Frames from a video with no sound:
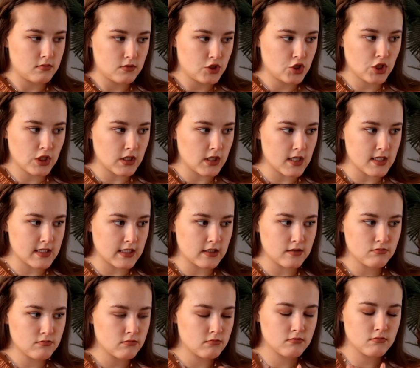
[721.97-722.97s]
She
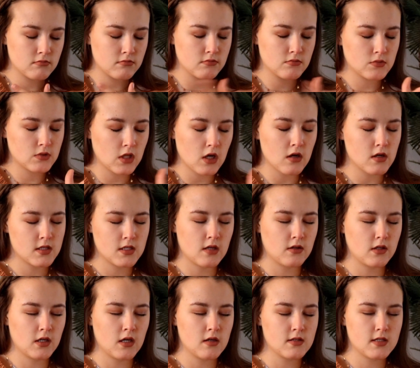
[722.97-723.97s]
doesn't. There is
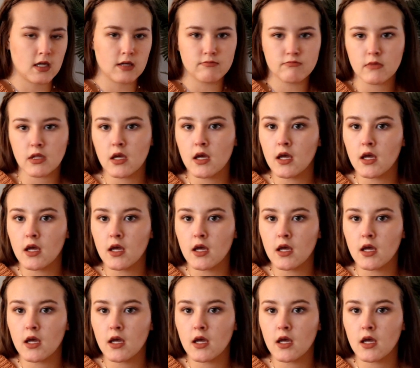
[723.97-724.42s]
nothing outside.